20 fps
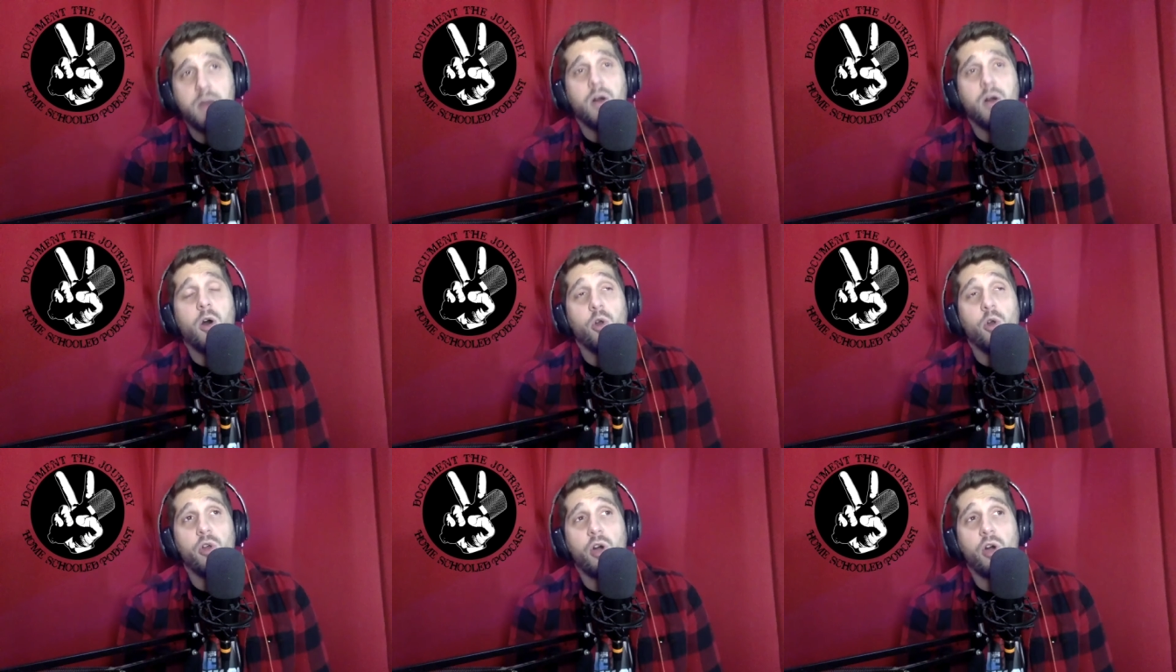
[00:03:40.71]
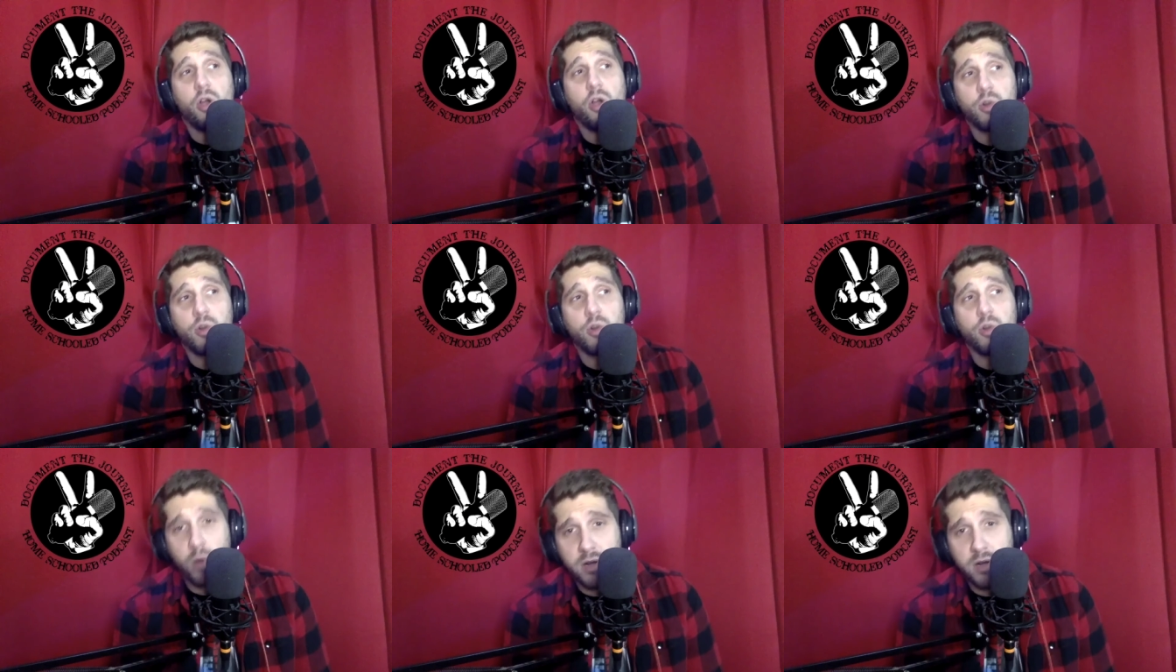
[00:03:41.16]
all the
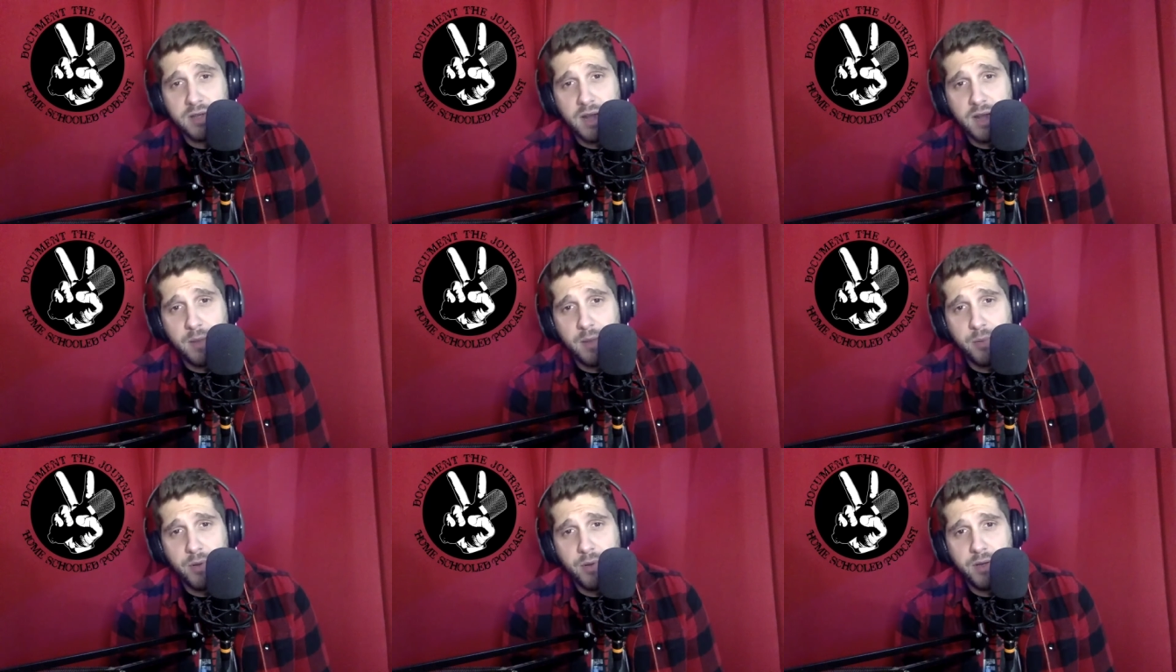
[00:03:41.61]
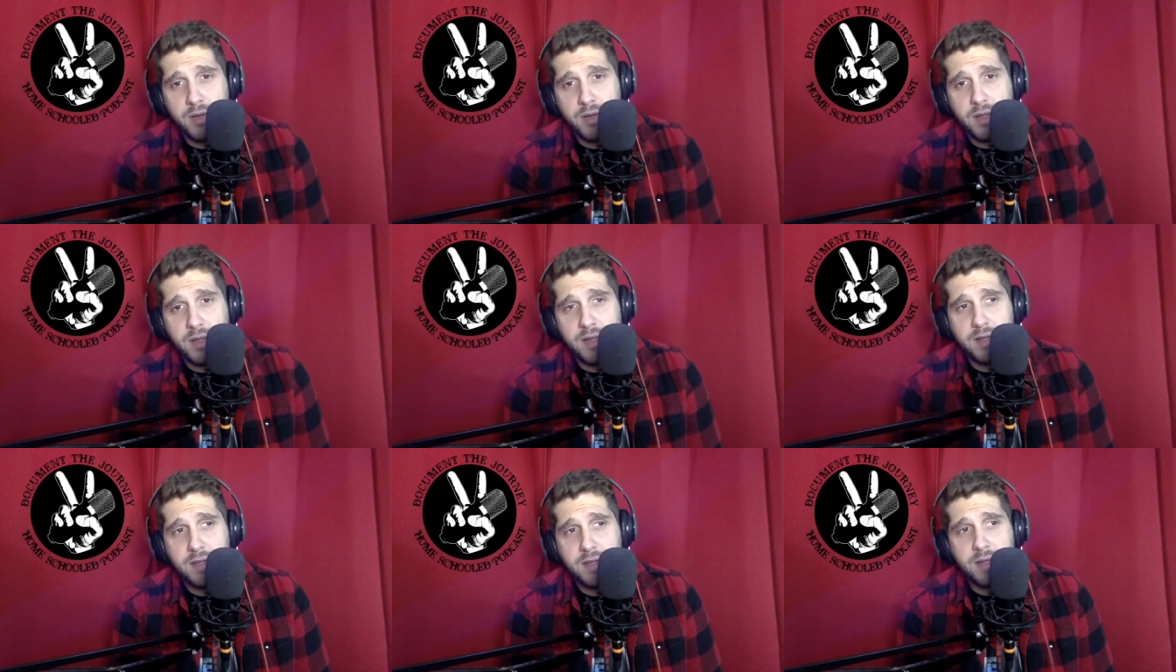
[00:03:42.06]
hard work that I'm putting
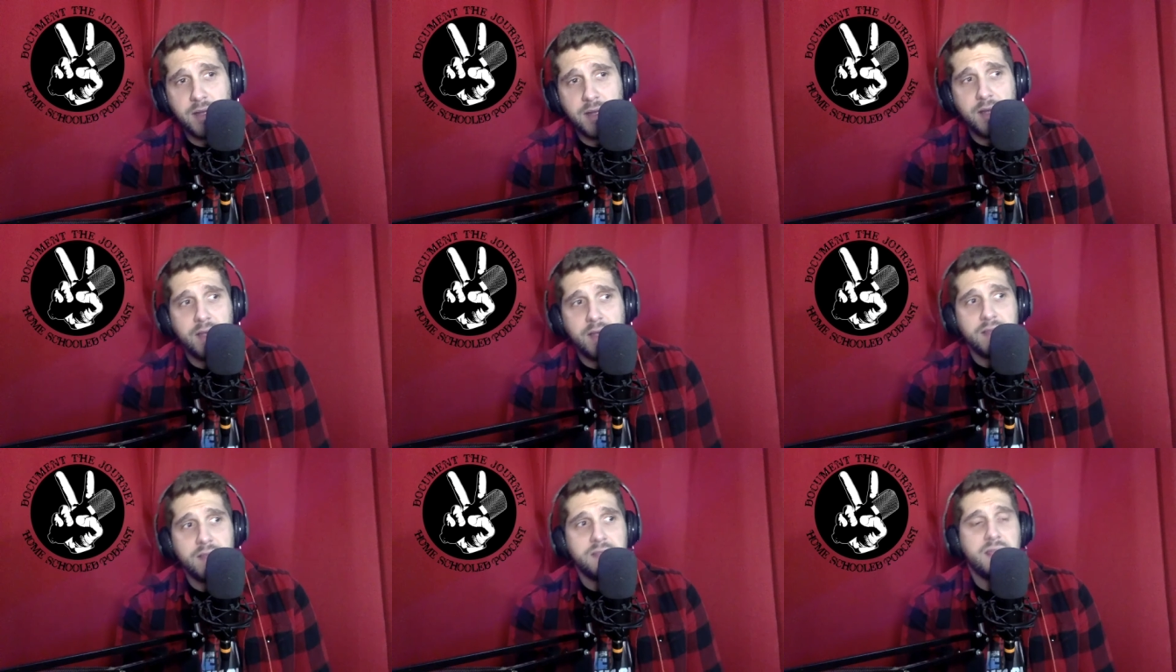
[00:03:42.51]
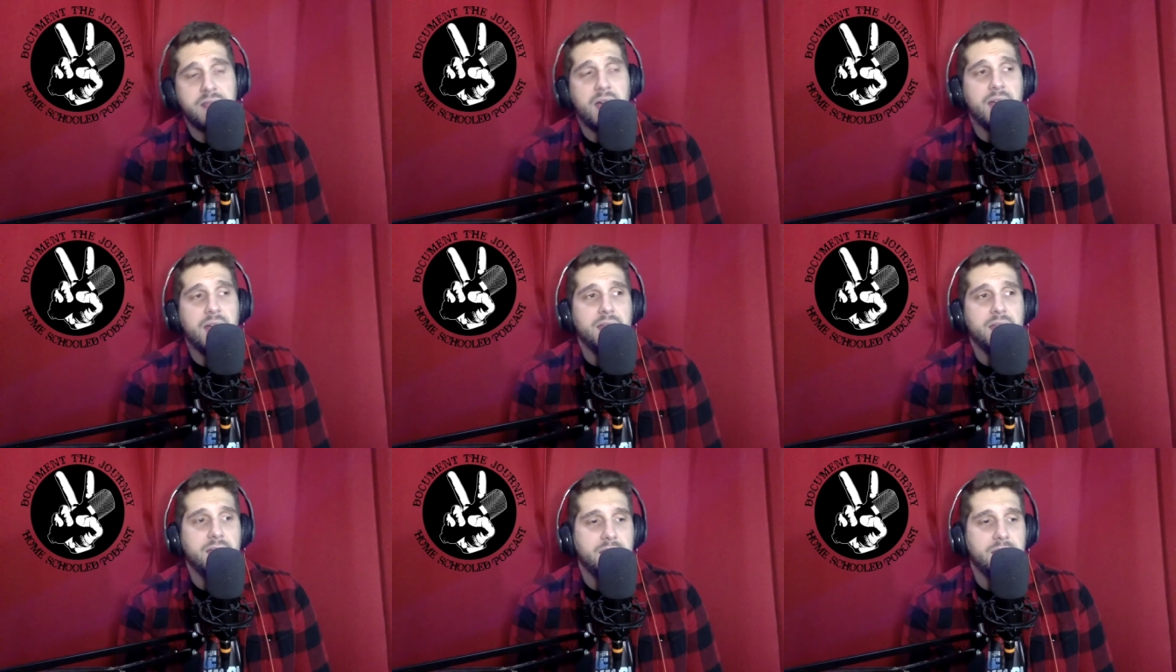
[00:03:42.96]
in,
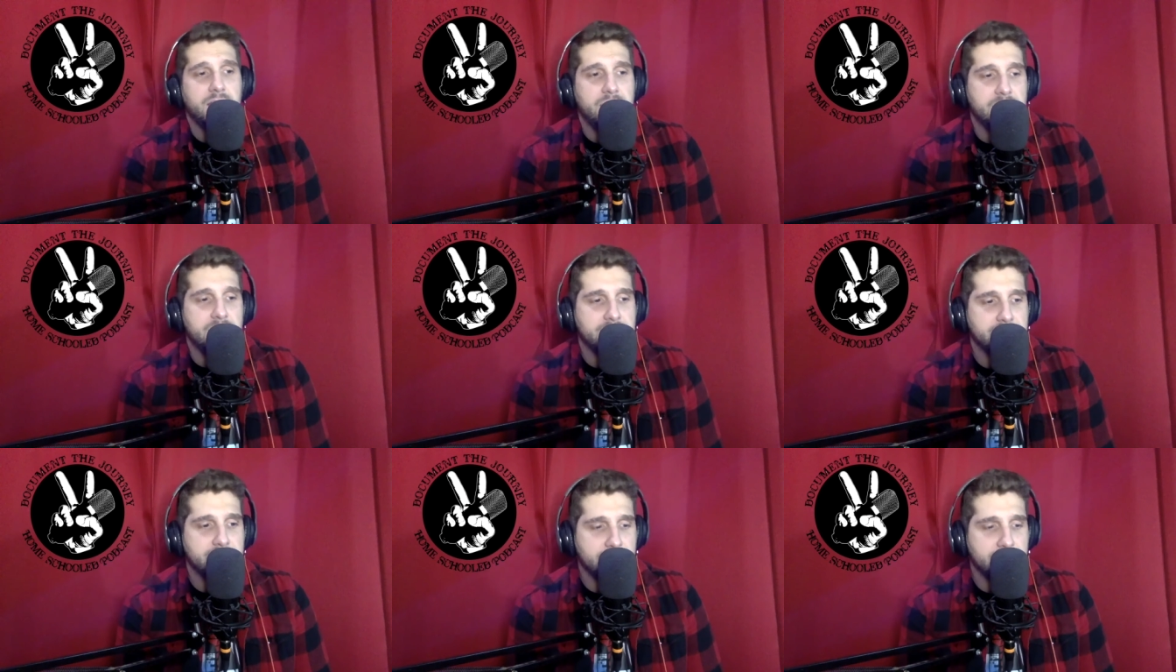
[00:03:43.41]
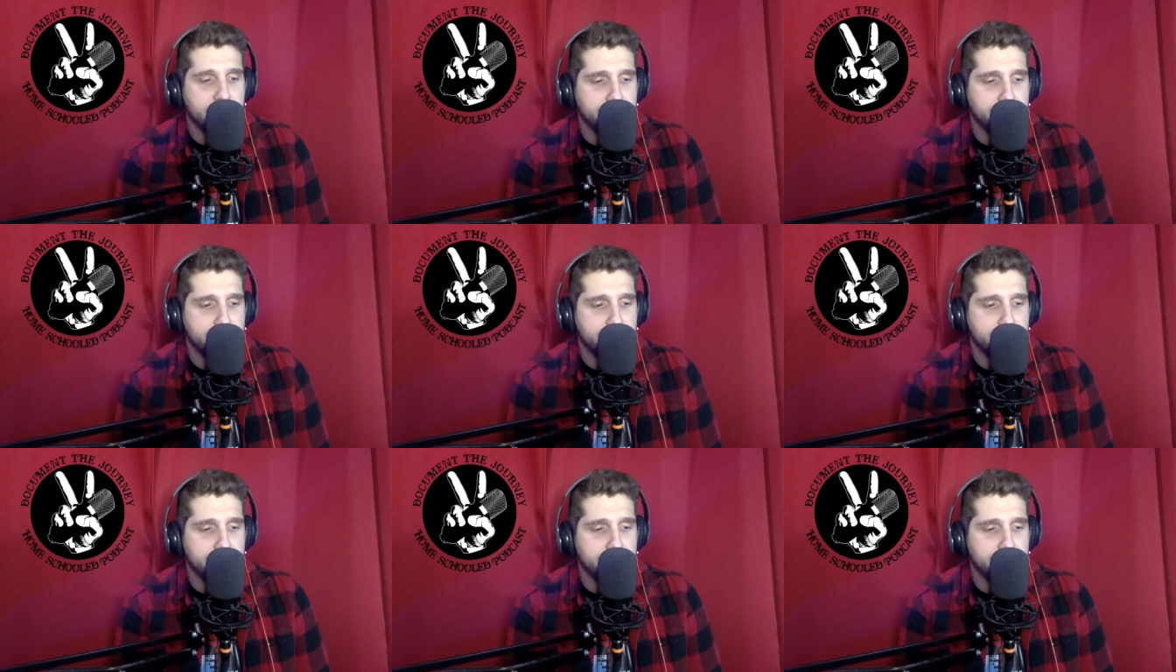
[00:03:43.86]
that it's